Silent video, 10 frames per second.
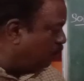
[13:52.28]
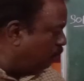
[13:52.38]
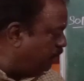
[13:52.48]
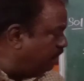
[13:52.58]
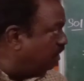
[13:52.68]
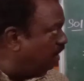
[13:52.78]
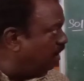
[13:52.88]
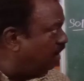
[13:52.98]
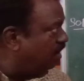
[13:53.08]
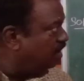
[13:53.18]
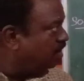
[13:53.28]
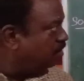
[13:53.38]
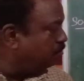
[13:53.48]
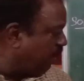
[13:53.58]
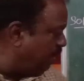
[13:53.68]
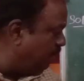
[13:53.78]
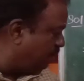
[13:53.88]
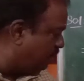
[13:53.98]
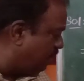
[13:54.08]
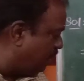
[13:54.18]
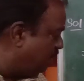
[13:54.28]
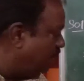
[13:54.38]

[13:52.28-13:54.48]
to B3 minus A